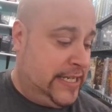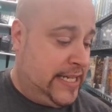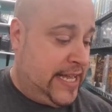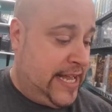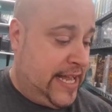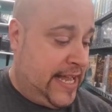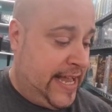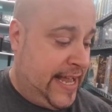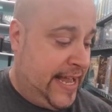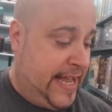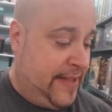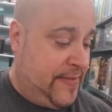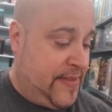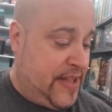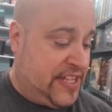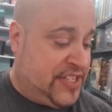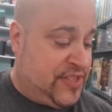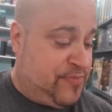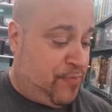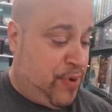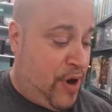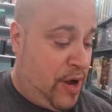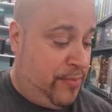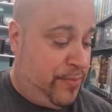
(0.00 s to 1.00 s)
and that's
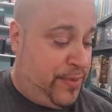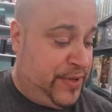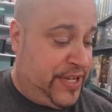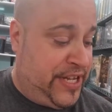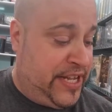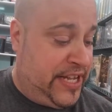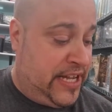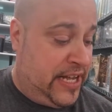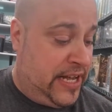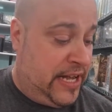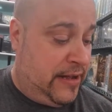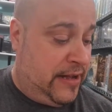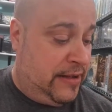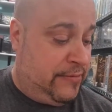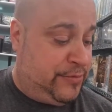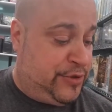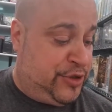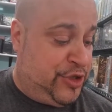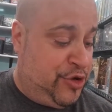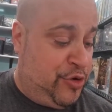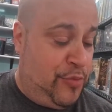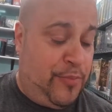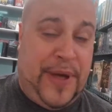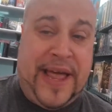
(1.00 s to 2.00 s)
probably
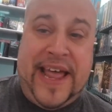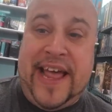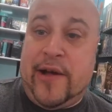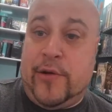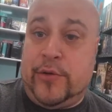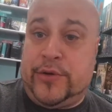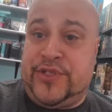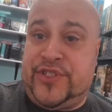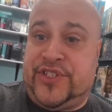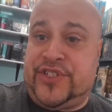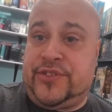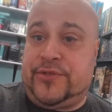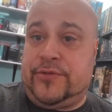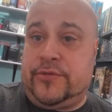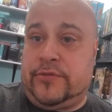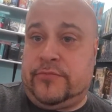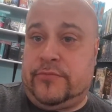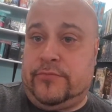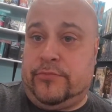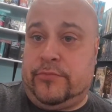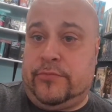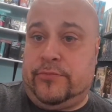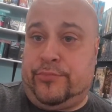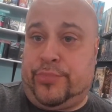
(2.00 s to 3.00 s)
£2
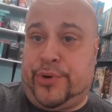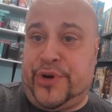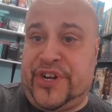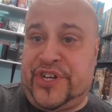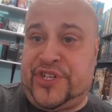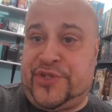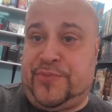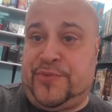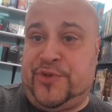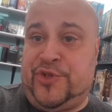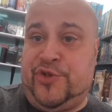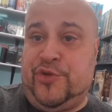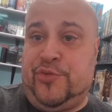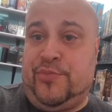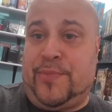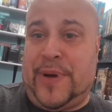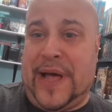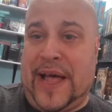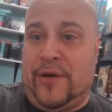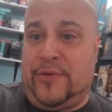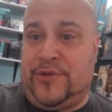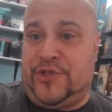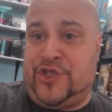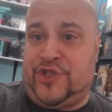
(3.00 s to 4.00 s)
British,
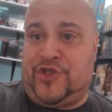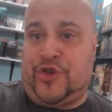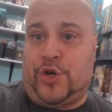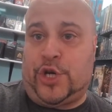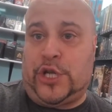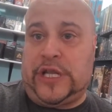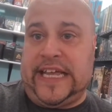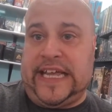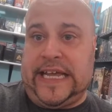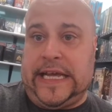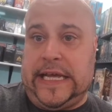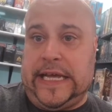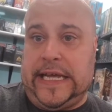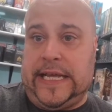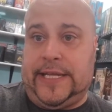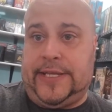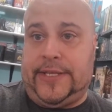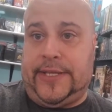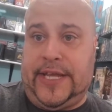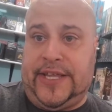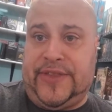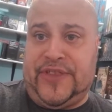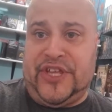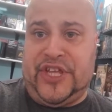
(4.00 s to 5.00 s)
£2 sterling in
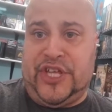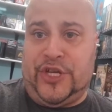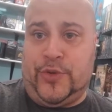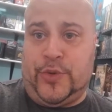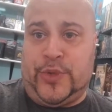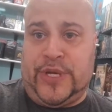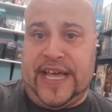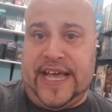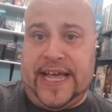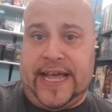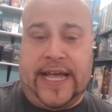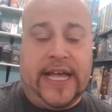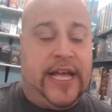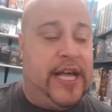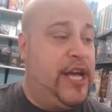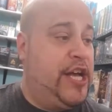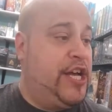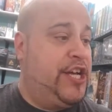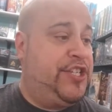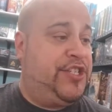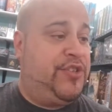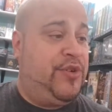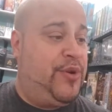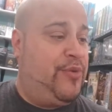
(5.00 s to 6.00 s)
the UK.
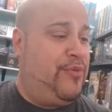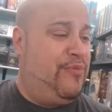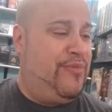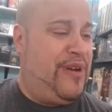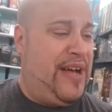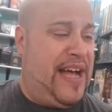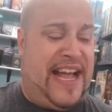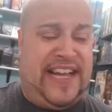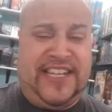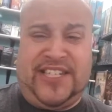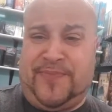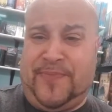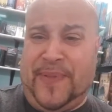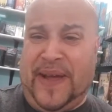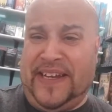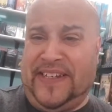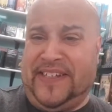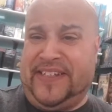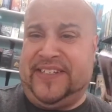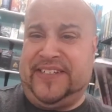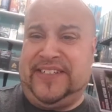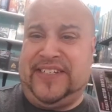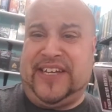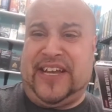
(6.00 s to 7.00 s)
So I
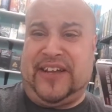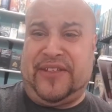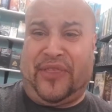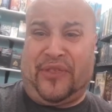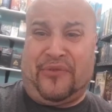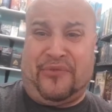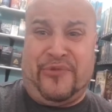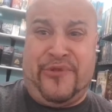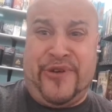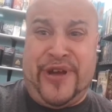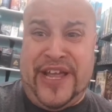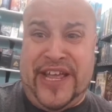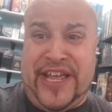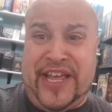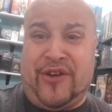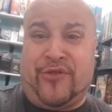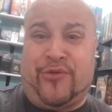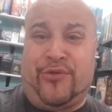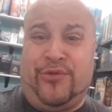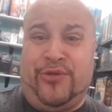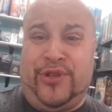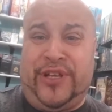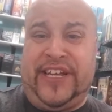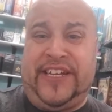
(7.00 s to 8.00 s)
spent 3
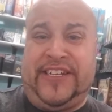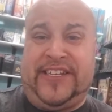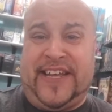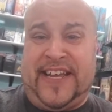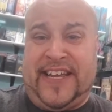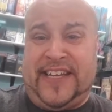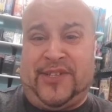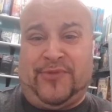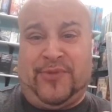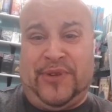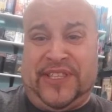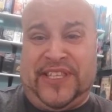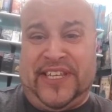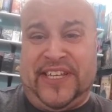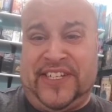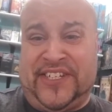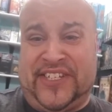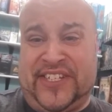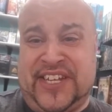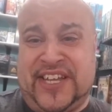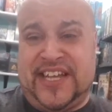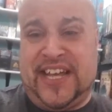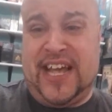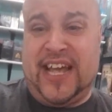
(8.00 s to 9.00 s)
grueling days with
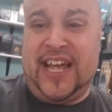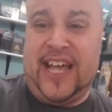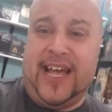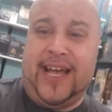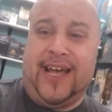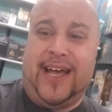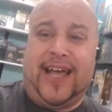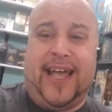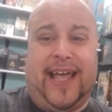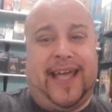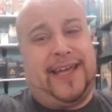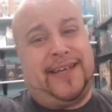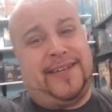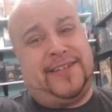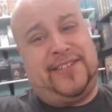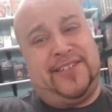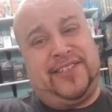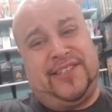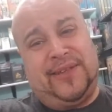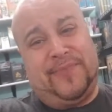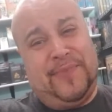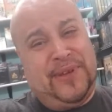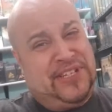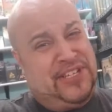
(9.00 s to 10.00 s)
this, and
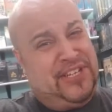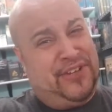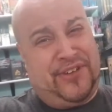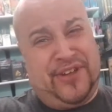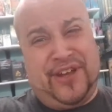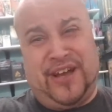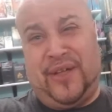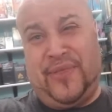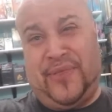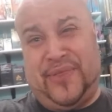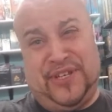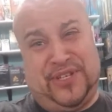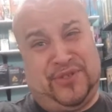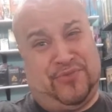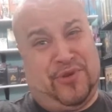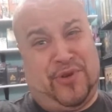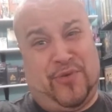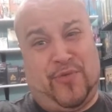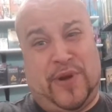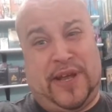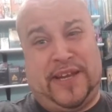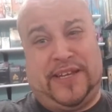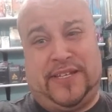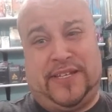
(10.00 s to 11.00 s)
let me tell you how this one went.